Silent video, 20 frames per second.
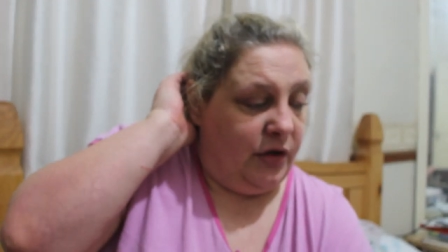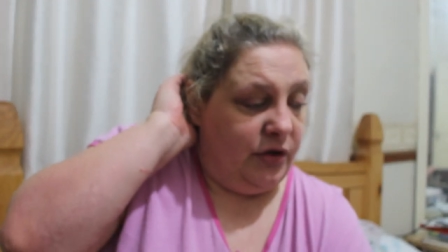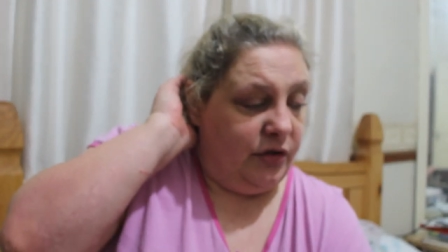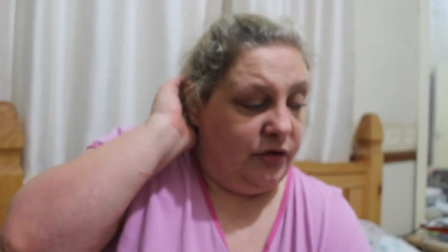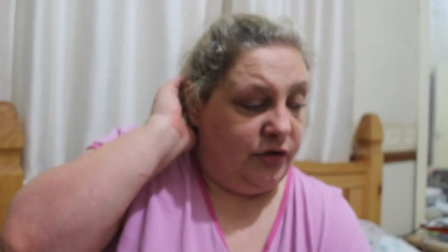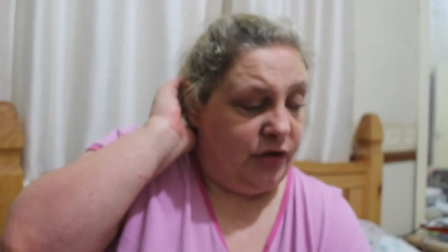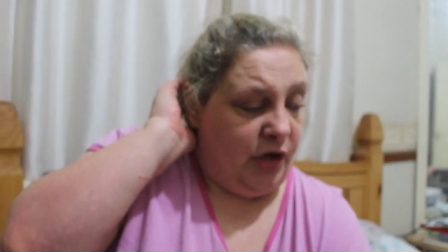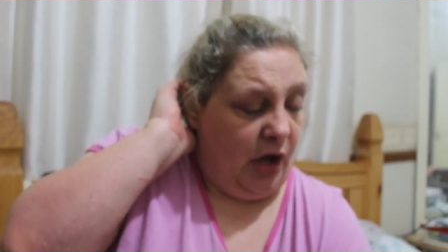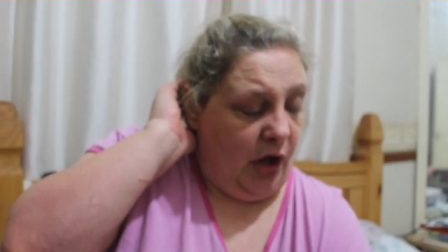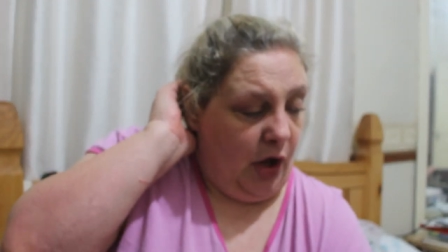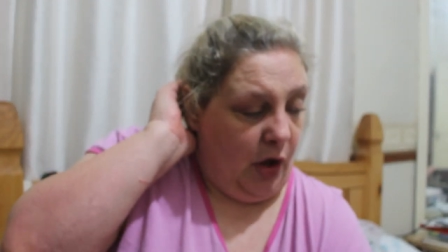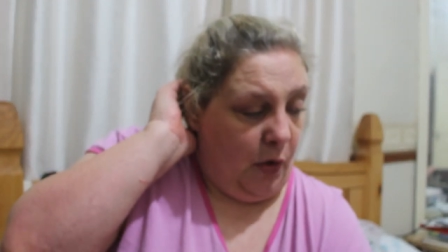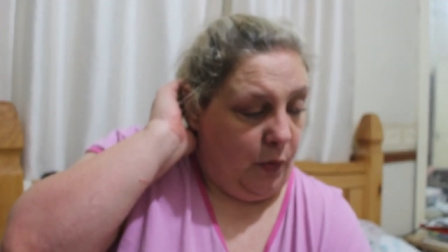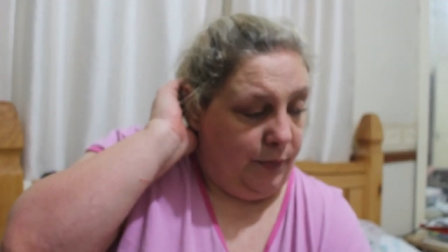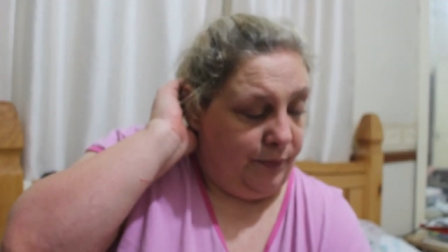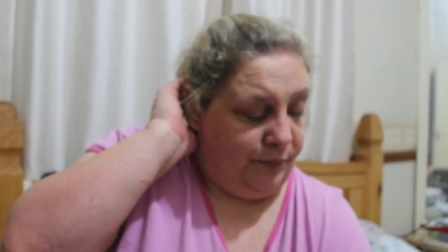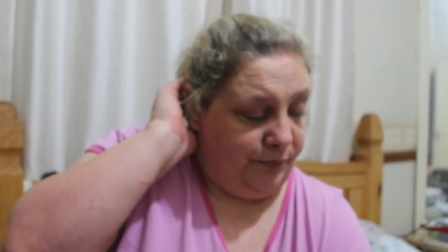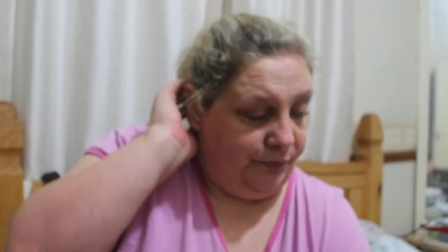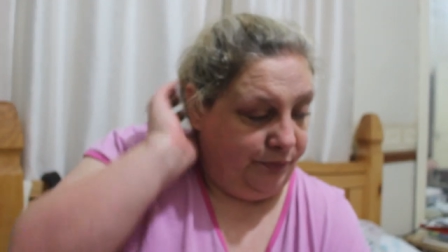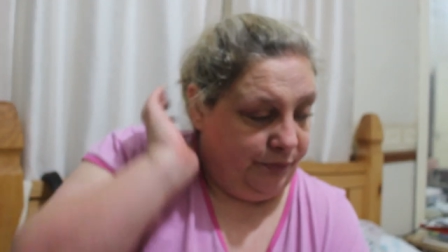So,
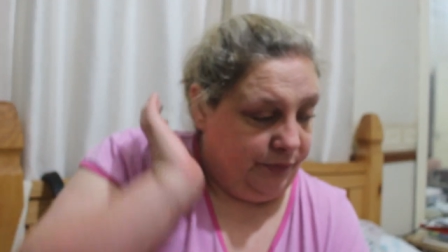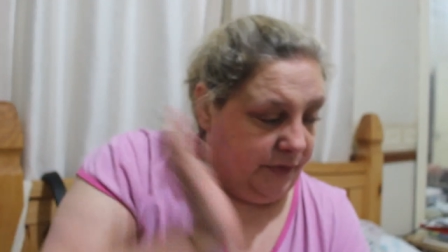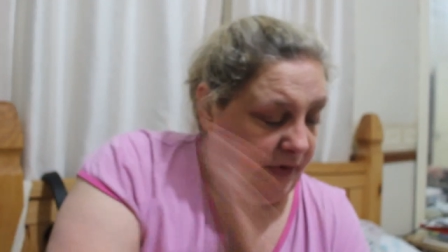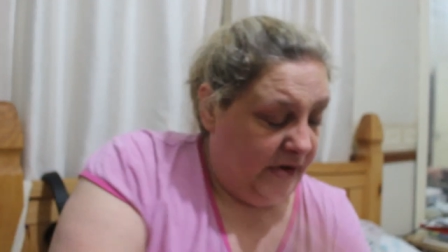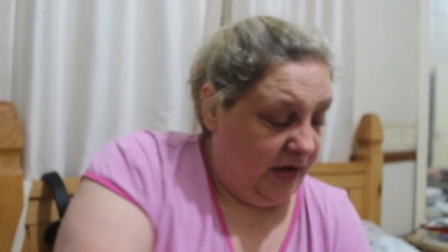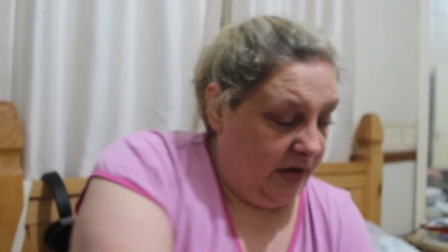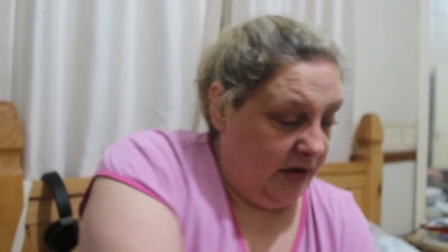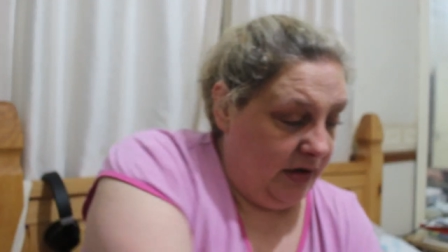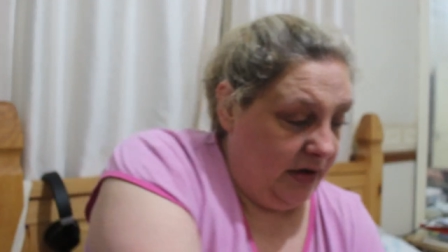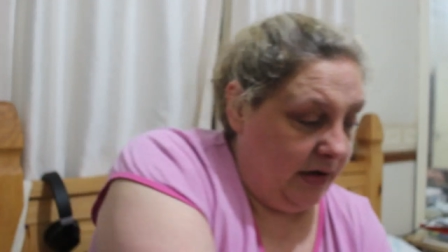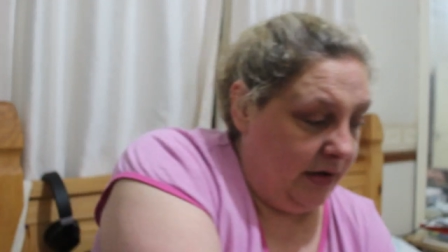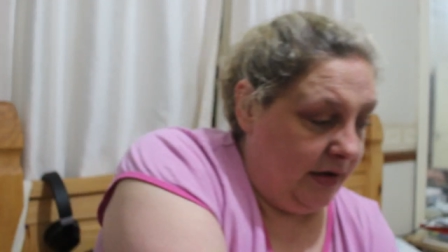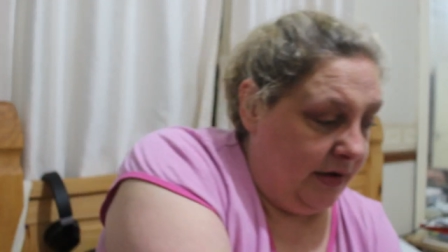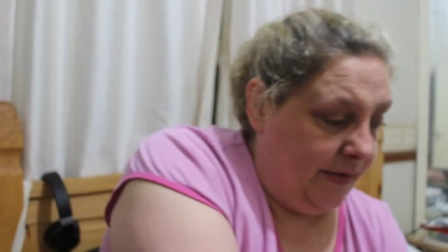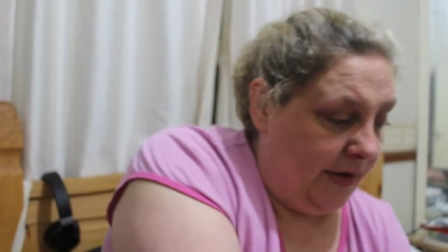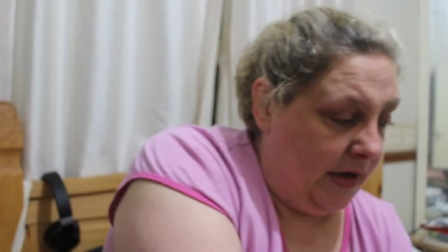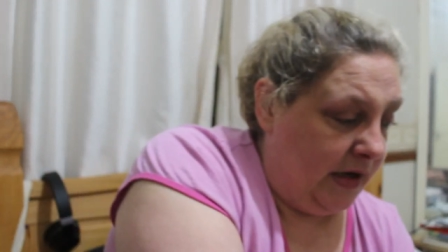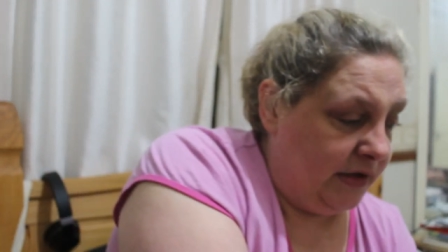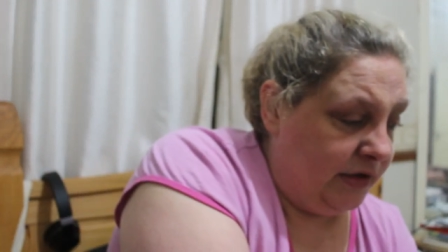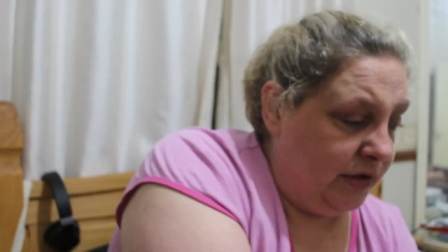
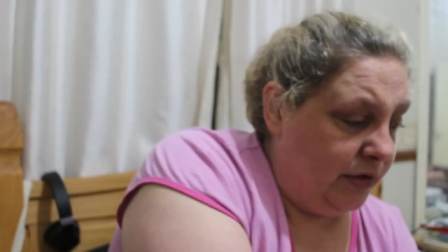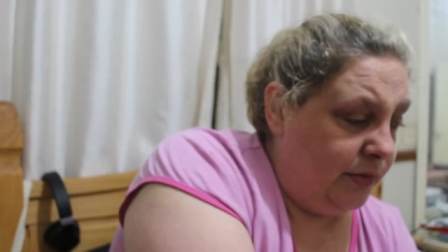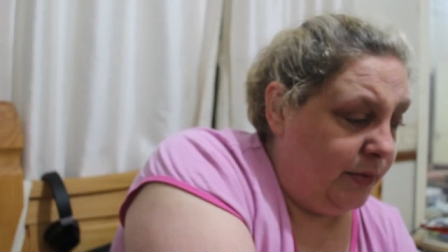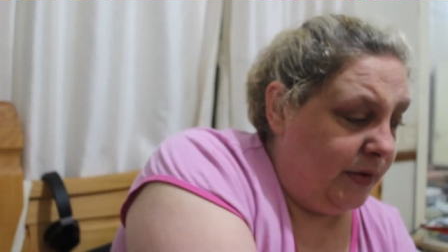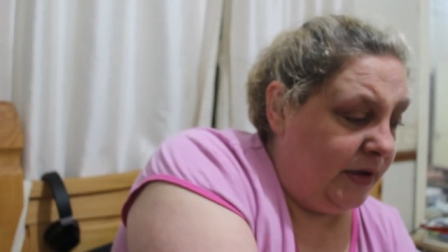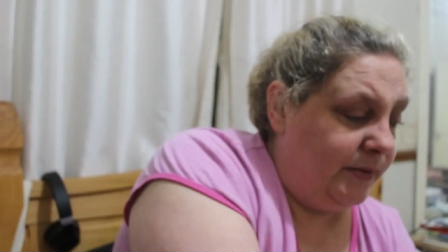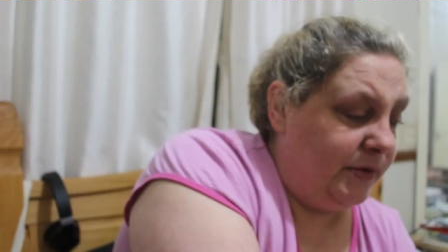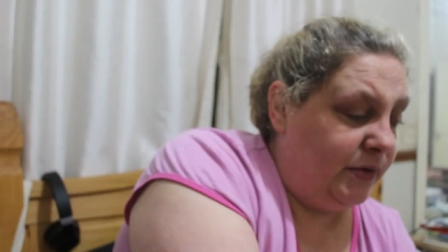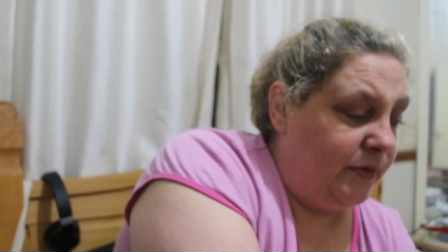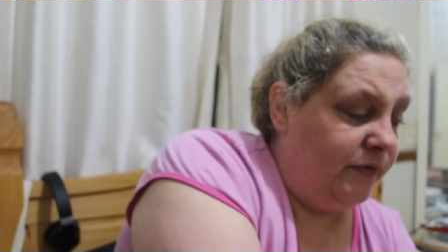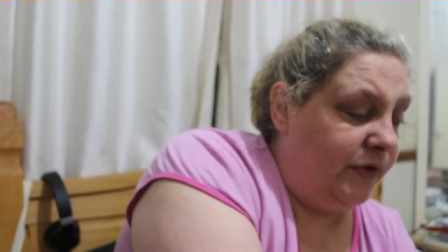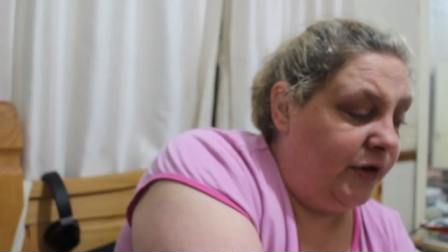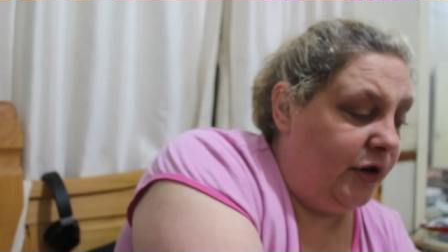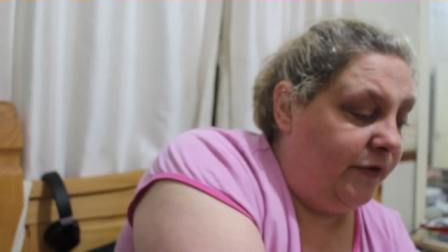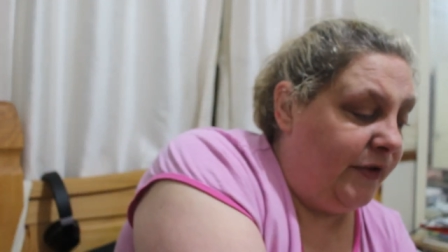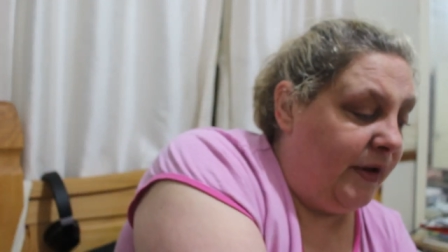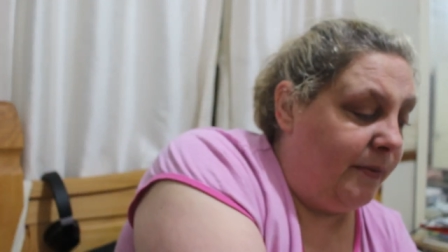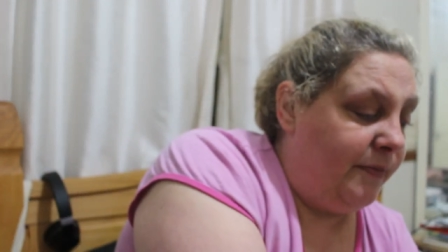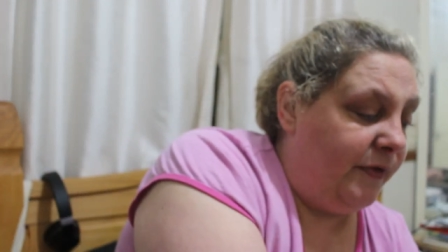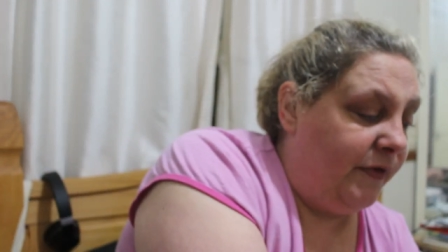I'll do the one I'm doing for
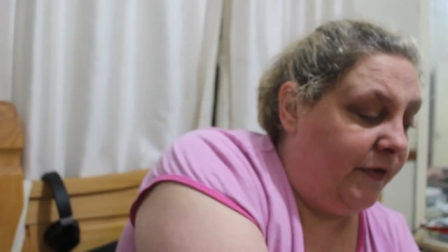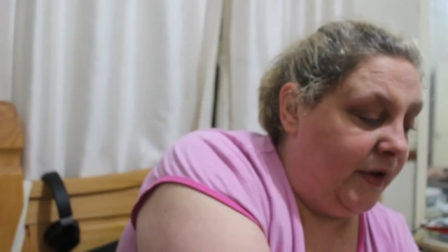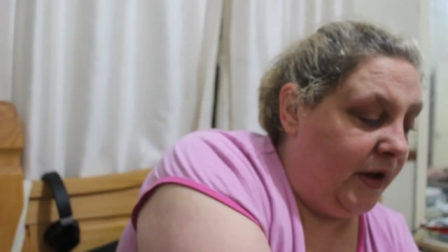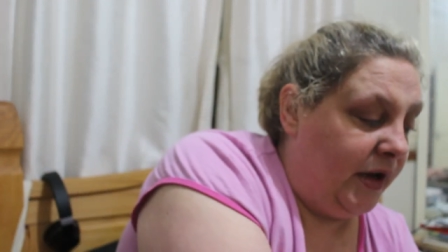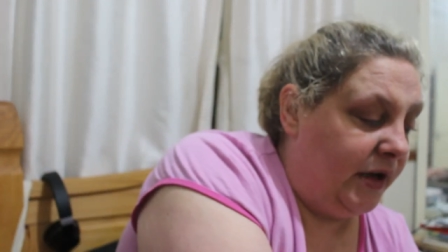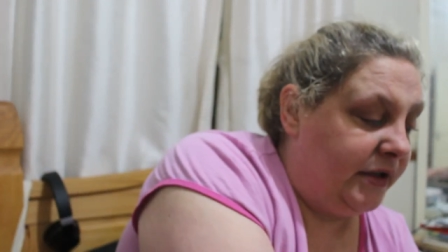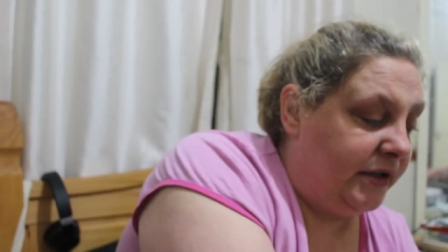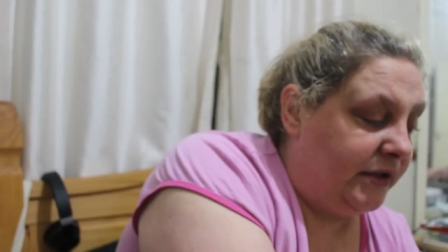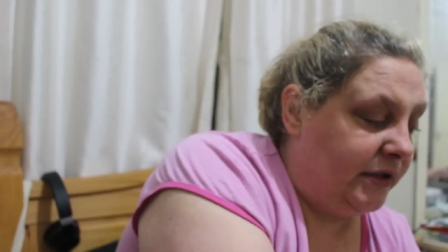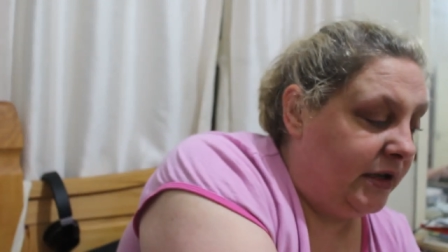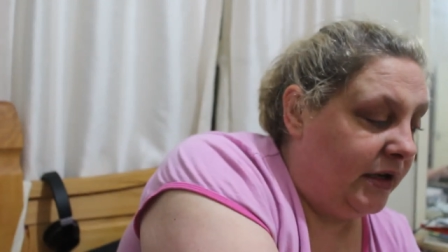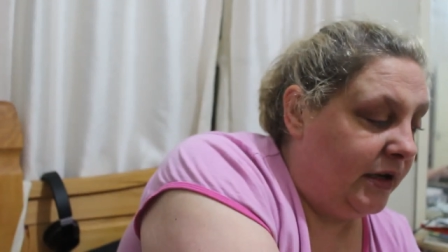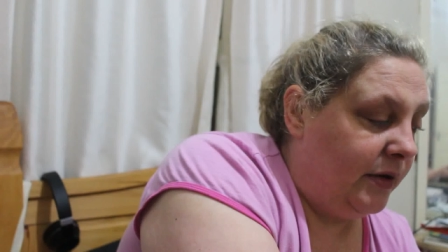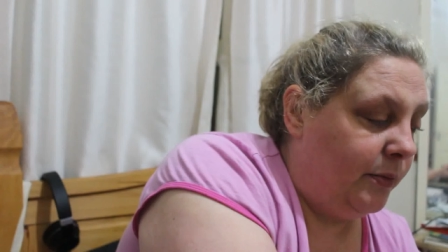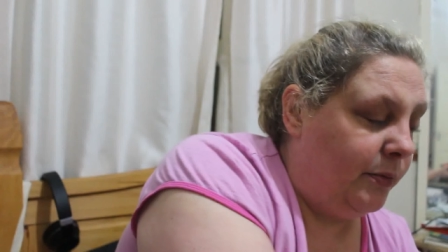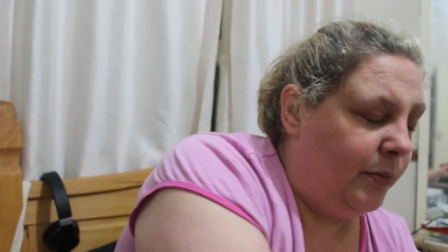November first.